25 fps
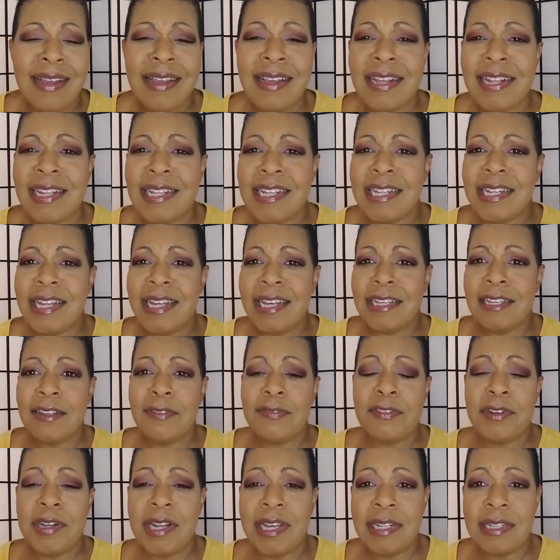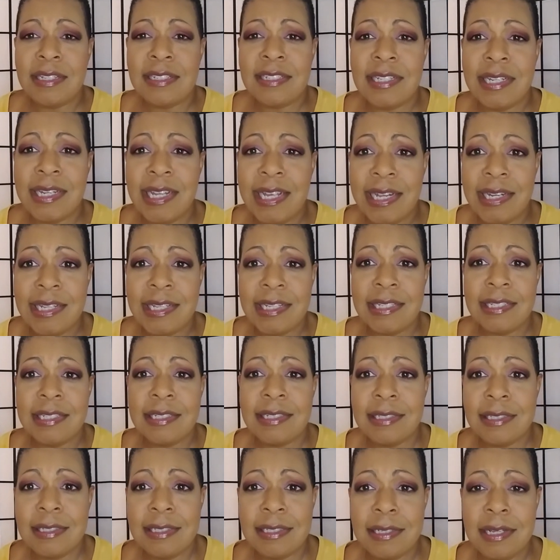Click like if you like the
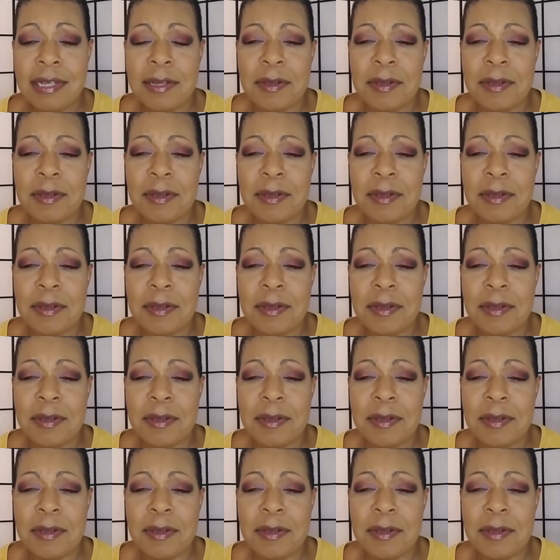shenanigans.